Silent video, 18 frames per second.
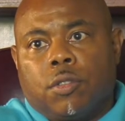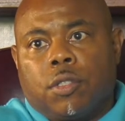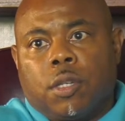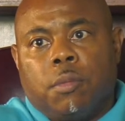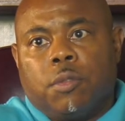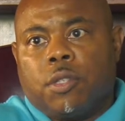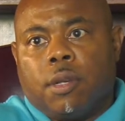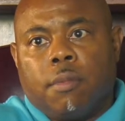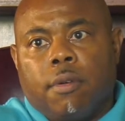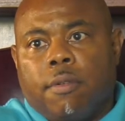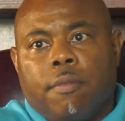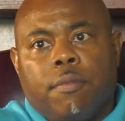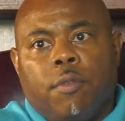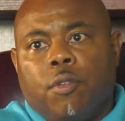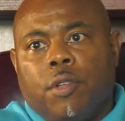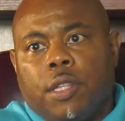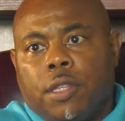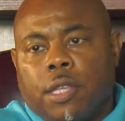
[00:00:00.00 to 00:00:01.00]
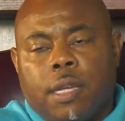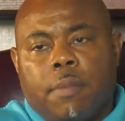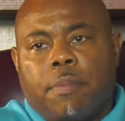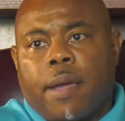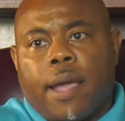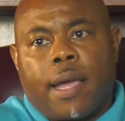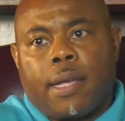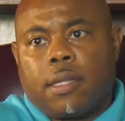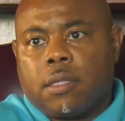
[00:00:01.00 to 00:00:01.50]
Some of them only think
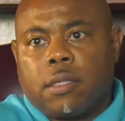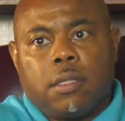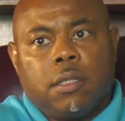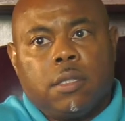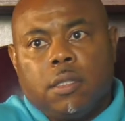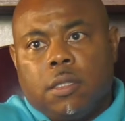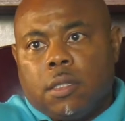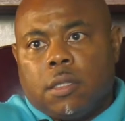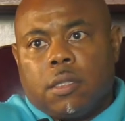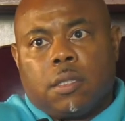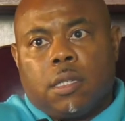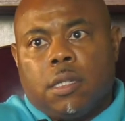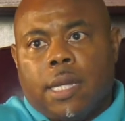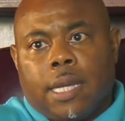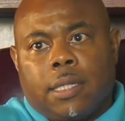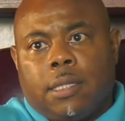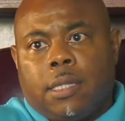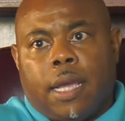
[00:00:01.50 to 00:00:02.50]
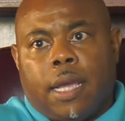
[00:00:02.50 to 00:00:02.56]
past the next day.